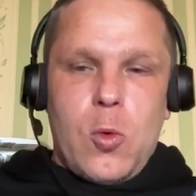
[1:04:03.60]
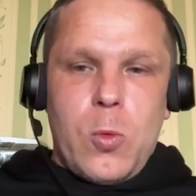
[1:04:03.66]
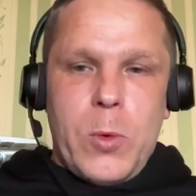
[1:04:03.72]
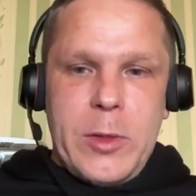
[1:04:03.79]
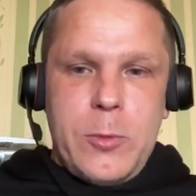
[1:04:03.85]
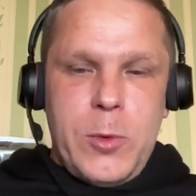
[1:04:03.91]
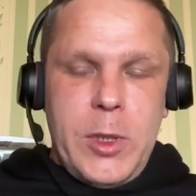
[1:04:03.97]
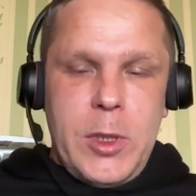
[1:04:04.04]

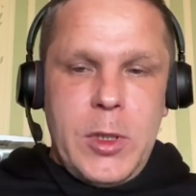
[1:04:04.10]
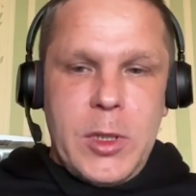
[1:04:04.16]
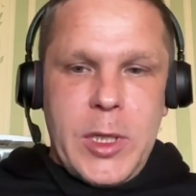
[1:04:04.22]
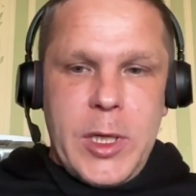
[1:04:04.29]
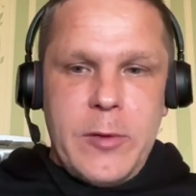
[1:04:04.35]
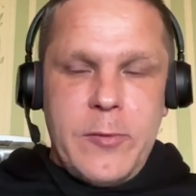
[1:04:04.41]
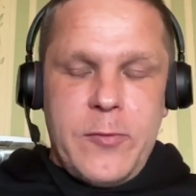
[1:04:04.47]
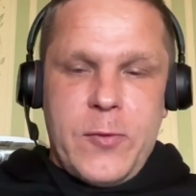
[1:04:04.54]
when we
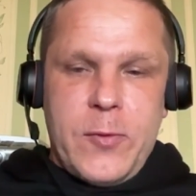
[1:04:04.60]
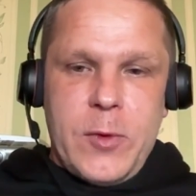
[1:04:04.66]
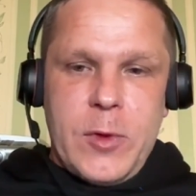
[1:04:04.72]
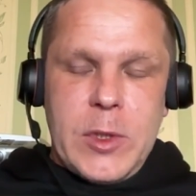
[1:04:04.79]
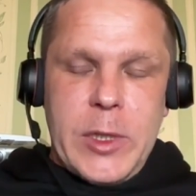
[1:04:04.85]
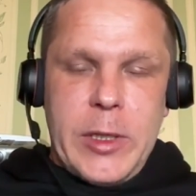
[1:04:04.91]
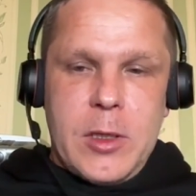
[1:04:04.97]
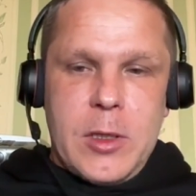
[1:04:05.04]
have
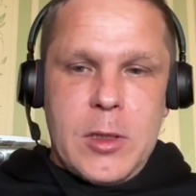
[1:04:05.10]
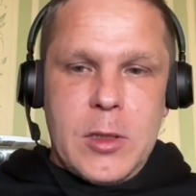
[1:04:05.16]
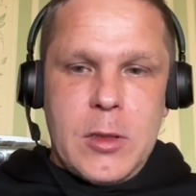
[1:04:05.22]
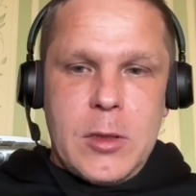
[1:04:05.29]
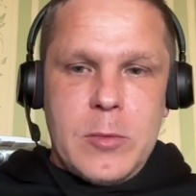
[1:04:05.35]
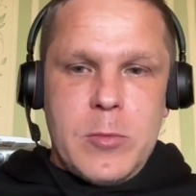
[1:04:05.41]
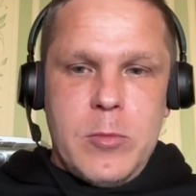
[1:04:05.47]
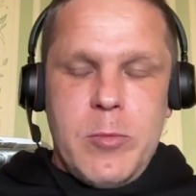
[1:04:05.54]
like
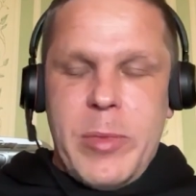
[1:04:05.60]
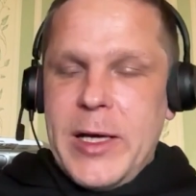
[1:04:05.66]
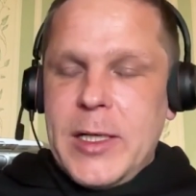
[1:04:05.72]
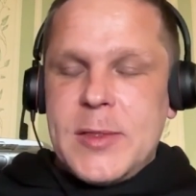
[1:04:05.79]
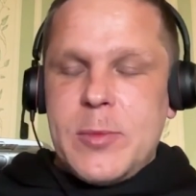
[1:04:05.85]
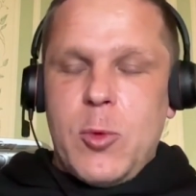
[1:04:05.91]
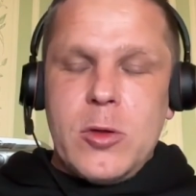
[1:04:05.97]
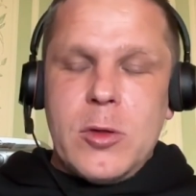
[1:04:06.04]

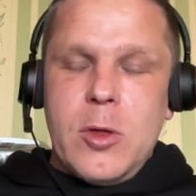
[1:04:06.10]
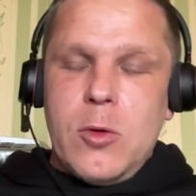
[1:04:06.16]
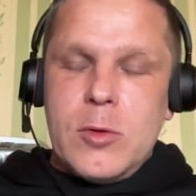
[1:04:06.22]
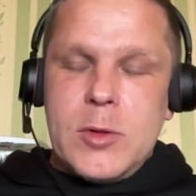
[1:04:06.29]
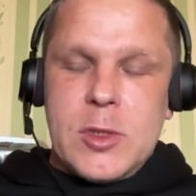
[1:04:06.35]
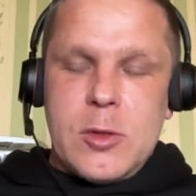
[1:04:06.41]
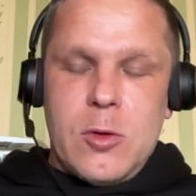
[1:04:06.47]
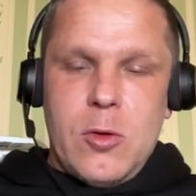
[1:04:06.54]
base
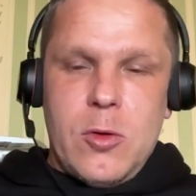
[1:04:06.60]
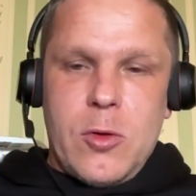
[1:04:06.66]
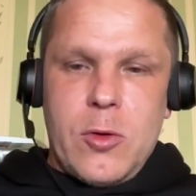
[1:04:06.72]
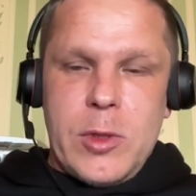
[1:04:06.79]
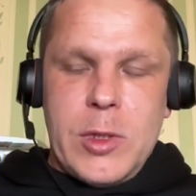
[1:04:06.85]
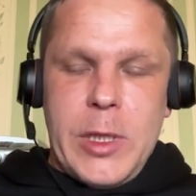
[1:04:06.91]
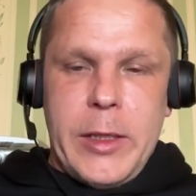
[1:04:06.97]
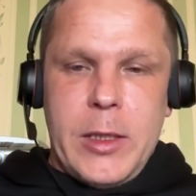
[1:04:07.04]
models
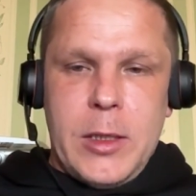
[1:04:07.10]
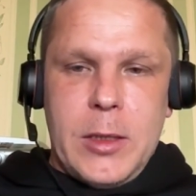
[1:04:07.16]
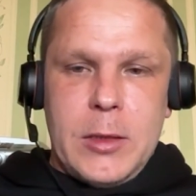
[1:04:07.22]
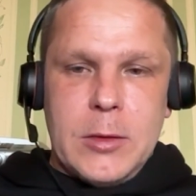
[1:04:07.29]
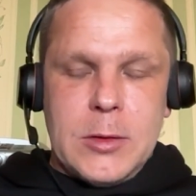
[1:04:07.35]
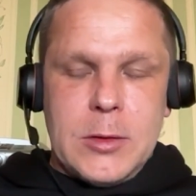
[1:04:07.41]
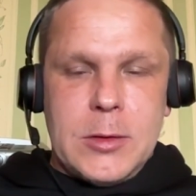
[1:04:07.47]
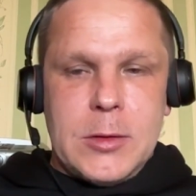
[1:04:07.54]
or like
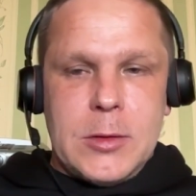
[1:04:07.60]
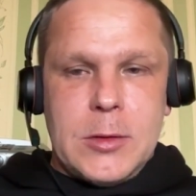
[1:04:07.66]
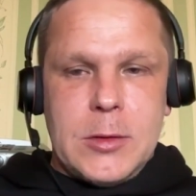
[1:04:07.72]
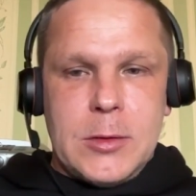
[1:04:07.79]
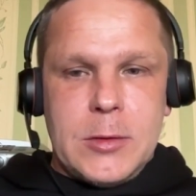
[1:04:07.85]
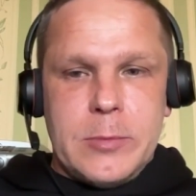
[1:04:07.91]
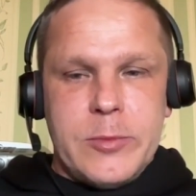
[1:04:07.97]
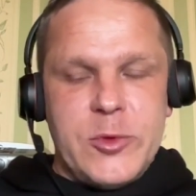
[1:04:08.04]

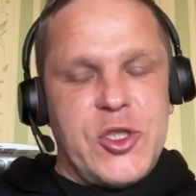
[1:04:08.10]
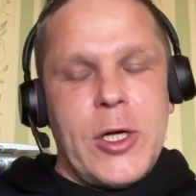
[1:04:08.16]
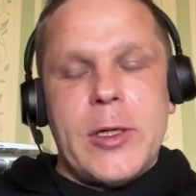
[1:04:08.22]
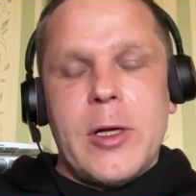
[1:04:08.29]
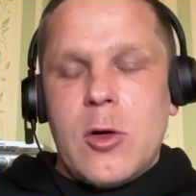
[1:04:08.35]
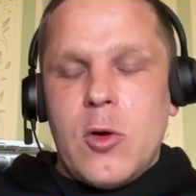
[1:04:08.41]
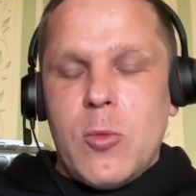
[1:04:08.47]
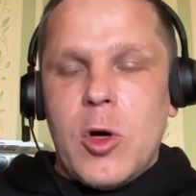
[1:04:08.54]

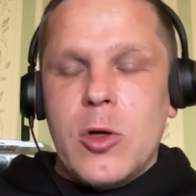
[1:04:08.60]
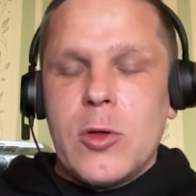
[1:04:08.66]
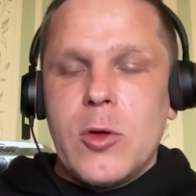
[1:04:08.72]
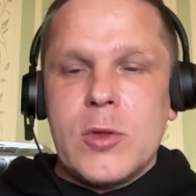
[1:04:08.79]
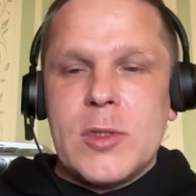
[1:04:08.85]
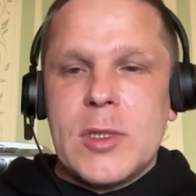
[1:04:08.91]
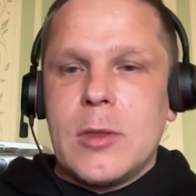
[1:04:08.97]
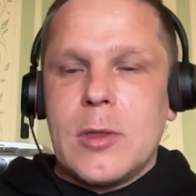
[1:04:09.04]
general
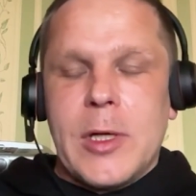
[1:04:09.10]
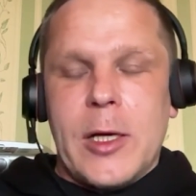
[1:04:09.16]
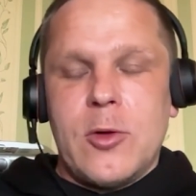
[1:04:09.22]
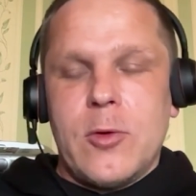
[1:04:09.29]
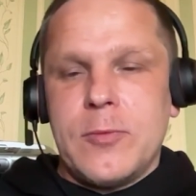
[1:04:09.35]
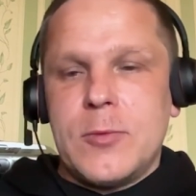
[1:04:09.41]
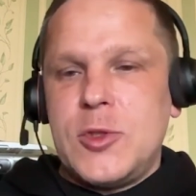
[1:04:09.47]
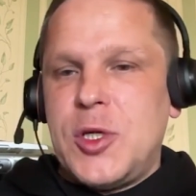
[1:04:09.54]
models,
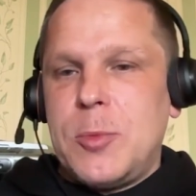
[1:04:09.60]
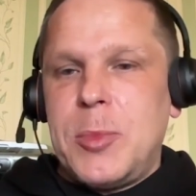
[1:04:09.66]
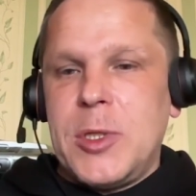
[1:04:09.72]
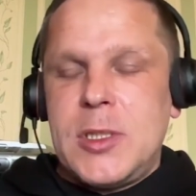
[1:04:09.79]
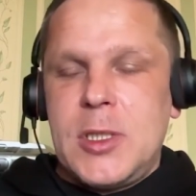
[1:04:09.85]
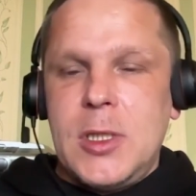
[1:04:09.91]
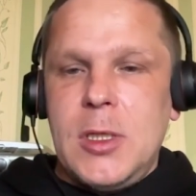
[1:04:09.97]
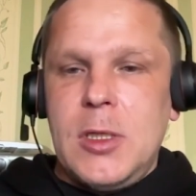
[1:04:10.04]
kind of
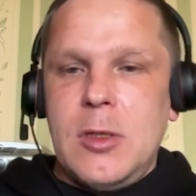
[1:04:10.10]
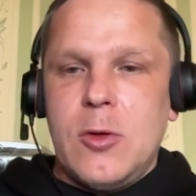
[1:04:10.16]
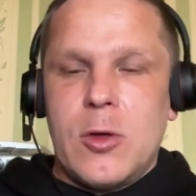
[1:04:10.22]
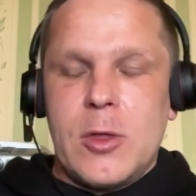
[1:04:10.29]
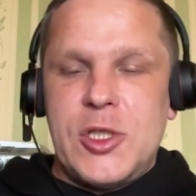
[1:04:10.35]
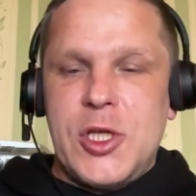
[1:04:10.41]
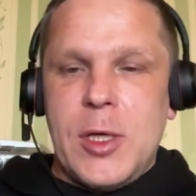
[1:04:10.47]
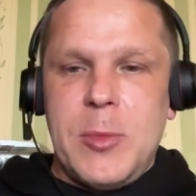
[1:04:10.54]
GPT
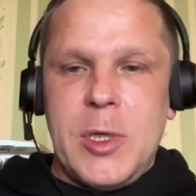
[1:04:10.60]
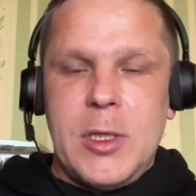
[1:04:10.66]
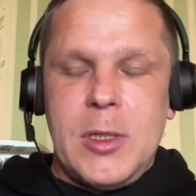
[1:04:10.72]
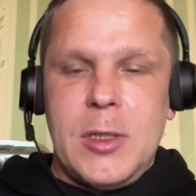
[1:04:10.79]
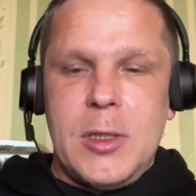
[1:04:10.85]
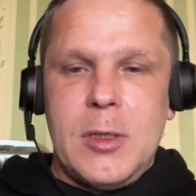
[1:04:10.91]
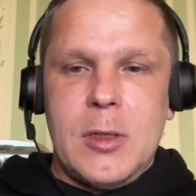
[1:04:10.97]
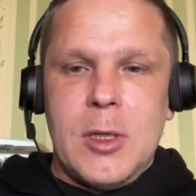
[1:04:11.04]
or
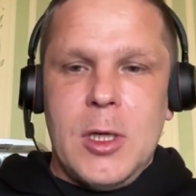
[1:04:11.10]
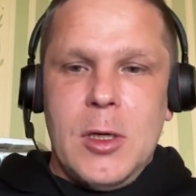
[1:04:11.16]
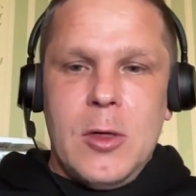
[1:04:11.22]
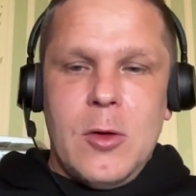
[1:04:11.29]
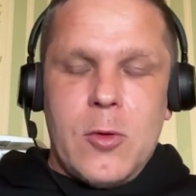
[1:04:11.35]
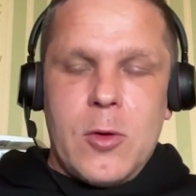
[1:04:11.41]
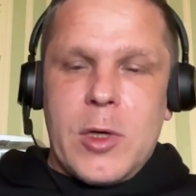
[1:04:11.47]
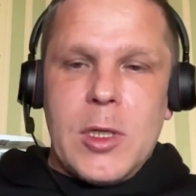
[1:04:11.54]
Gemini
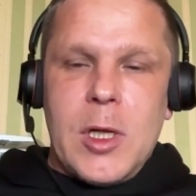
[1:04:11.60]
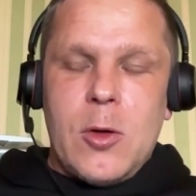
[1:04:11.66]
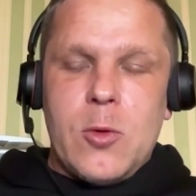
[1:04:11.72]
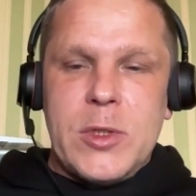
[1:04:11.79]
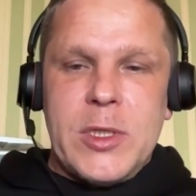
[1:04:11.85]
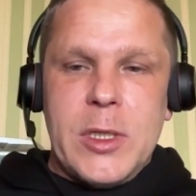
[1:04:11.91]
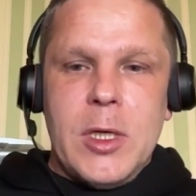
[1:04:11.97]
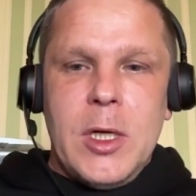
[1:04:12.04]
or
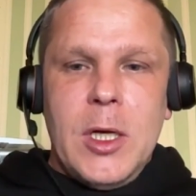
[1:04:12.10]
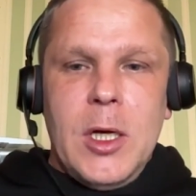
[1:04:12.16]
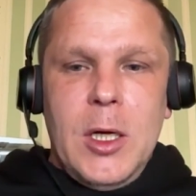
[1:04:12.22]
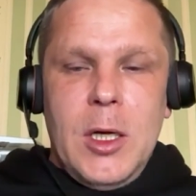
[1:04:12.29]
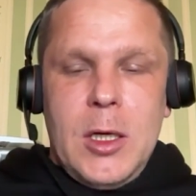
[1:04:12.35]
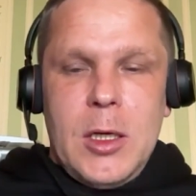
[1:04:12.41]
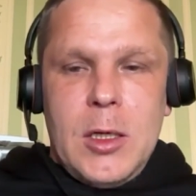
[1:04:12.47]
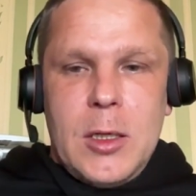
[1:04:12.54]
Cloudy,
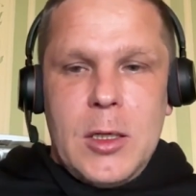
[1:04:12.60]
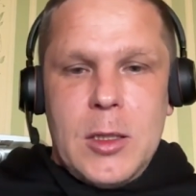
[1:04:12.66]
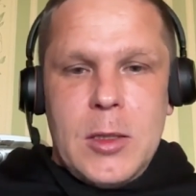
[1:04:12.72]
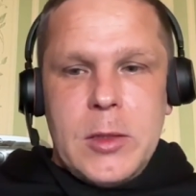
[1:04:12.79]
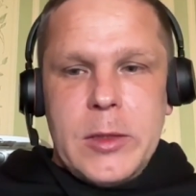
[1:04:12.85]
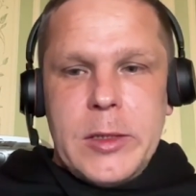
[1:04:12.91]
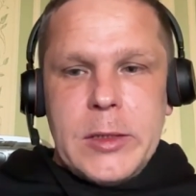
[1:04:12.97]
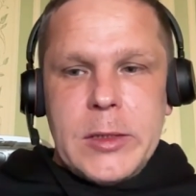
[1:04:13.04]
uh,
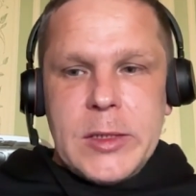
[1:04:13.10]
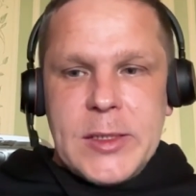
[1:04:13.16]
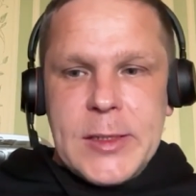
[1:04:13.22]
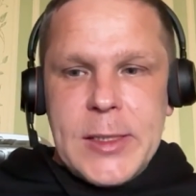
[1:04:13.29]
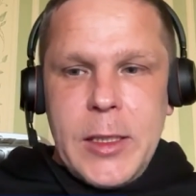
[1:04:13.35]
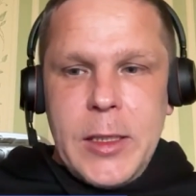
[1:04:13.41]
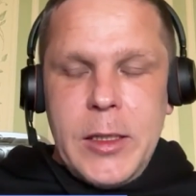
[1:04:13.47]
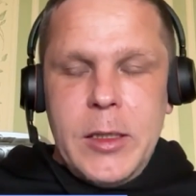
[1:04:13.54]

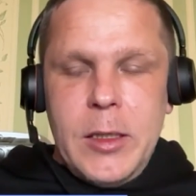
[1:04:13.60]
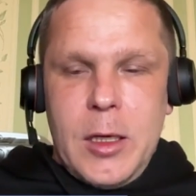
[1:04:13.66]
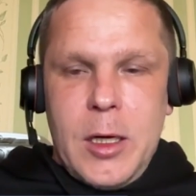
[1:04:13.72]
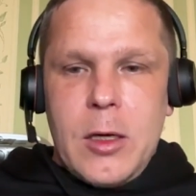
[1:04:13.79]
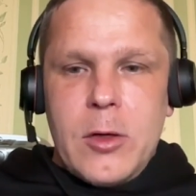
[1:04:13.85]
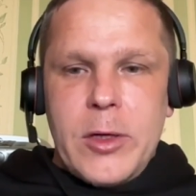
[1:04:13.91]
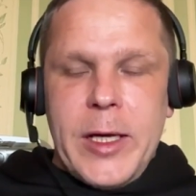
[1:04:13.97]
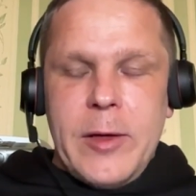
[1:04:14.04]
they
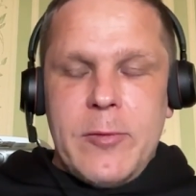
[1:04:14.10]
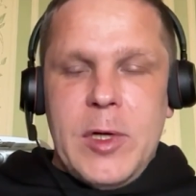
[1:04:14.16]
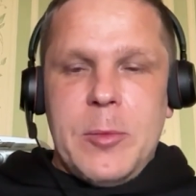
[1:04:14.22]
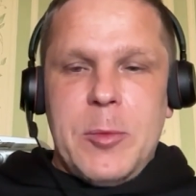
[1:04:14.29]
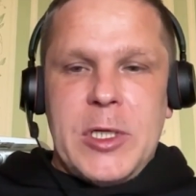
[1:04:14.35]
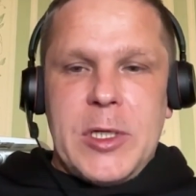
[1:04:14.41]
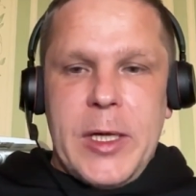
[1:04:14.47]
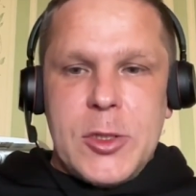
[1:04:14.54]
are have
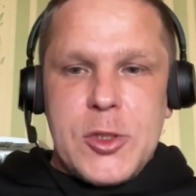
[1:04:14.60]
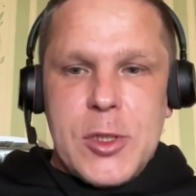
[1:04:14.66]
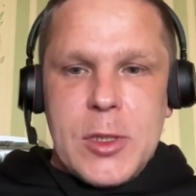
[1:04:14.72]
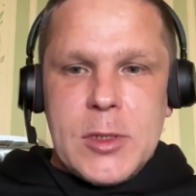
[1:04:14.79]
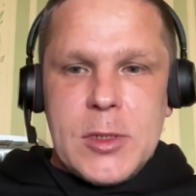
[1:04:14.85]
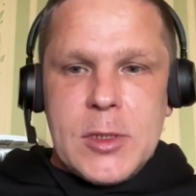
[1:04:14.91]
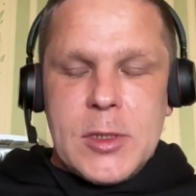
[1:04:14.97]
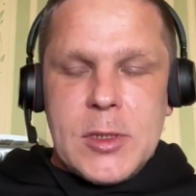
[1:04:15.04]

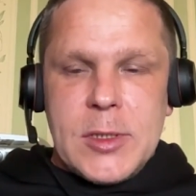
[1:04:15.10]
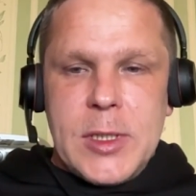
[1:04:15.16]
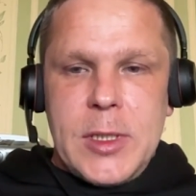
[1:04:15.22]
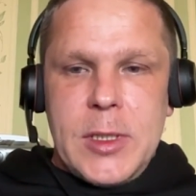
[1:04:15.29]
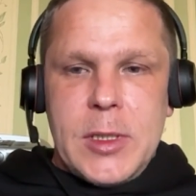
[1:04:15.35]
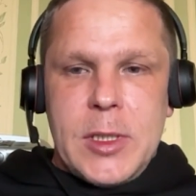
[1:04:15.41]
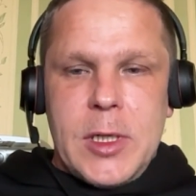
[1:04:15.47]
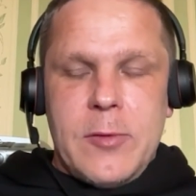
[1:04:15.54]
limitations.
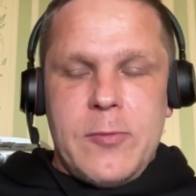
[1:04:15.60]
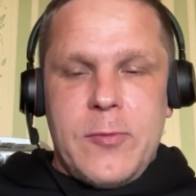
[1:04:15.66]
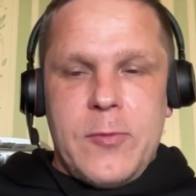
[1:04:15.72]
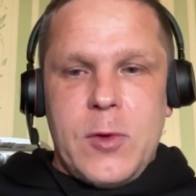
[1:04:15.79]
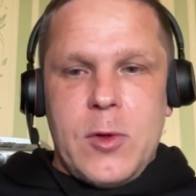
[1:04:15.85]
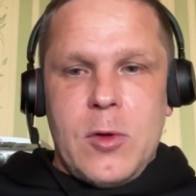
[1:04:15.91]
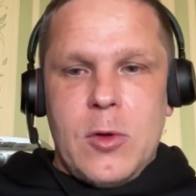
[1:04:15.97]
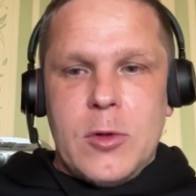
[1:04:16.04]
They have
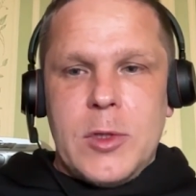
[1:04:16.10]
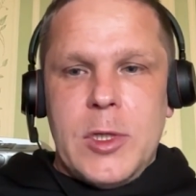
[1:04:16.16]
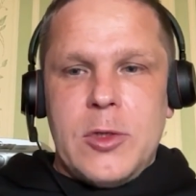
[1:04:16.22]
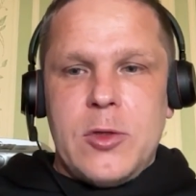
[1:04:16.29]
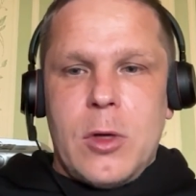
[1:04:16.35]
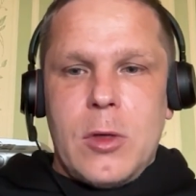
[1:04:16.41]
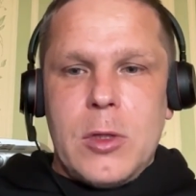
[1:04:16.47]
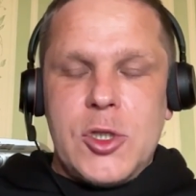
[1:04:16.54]
only
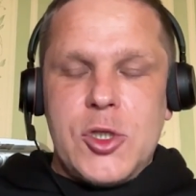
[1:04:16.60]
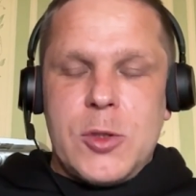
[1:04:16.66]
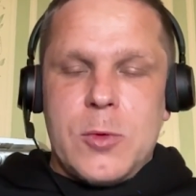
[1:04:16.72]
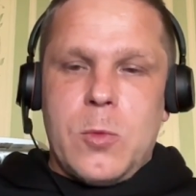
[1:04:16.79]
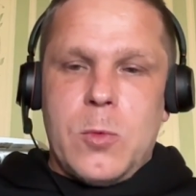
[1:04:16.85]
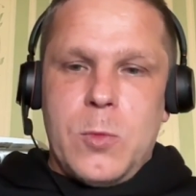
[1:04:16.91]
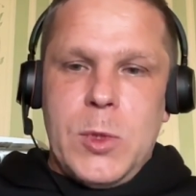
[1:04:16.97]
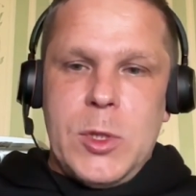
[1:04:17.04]
knowledge
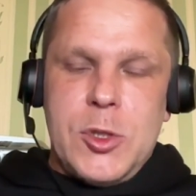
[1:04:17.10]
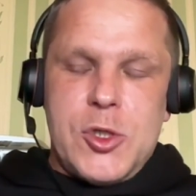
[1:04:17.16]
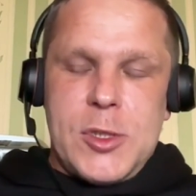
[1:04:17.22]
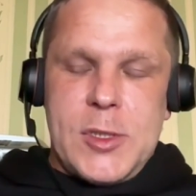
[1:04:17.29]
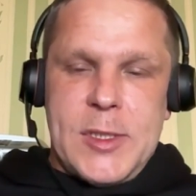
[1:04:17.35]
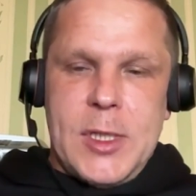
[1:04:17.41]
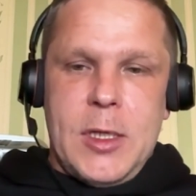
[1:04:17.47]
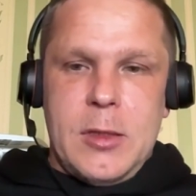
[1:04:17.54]
which
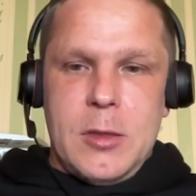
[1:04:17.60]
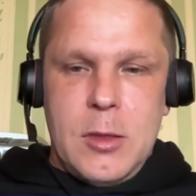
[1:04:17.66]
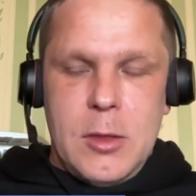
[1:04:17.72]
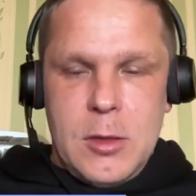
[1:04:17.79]
they